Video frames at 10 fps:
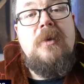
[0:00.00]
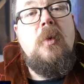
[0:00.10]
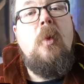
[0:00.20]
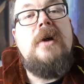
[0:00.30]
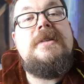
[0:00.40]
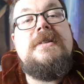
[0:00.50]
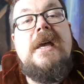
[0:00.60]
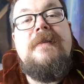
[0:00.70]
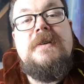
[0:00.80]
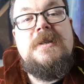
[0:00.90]
What
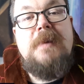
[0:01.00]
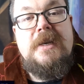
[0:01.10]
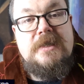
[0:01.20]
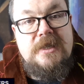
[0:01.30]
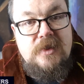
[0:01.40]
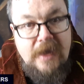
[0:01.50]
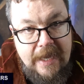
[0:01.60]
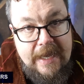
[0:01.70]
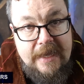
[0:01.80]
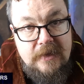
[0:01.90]
safer space do you
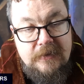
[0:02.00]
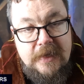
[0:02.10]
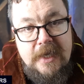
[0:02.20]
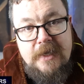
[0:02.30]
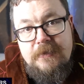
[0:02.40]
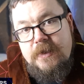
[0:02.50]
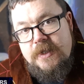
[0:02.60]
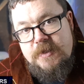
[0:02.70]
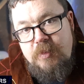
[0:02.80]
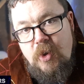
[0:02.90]
have for
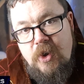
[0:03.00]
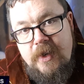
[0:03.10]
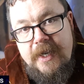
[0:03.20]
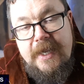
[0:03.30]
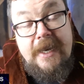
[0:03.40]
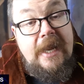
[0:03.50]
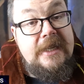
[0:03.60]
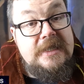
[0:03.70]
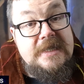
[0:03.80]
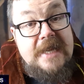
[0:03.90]
exploring and
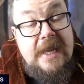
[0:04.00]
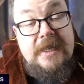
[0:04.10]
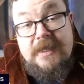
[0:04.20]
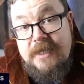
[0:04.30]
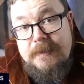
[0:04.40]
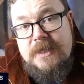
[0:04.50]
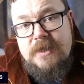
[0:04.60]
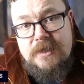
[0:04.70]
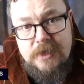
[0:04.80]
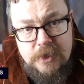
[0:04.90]
understanding and coming to
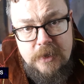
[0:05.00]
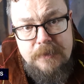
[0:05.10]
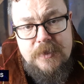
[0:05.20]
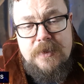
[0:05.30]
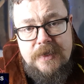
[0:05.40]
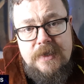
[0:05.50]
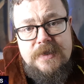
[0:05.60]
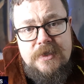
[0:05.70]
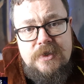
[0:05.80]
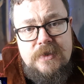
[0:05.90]
terms with those
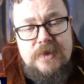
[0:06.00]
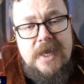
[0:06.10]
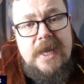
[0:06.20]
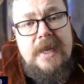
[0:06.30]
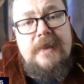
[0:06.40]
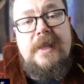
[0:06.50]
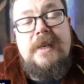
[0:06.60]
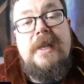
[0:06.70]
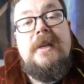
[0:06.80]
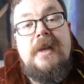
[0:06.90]
issues
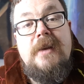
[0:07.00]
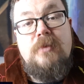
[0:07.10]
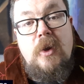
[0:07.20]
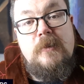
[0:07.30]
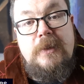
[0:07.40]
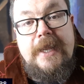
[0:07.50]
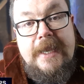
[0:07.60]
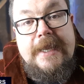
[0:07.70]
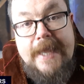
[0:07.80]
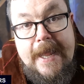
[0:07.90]
than in a
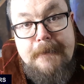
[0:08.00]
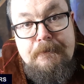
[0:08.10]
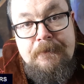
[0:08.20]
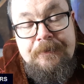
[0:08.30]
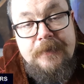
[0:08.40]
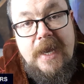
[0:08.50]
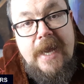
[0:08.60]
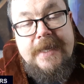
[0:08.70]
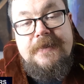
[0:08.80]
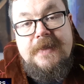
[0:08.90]
role-playing game? I
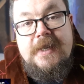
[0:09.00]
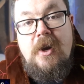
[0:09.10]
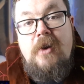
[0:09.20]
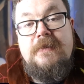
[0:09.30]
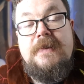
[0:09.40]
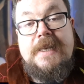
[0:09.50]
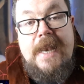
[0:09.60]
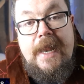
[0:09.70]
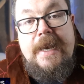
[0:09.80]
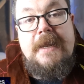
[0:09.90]
can think of
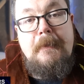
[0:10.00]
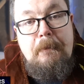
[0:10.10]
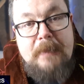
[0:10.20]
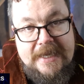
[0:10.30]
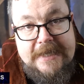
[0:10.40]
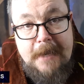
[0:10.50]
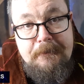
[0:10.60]
none better.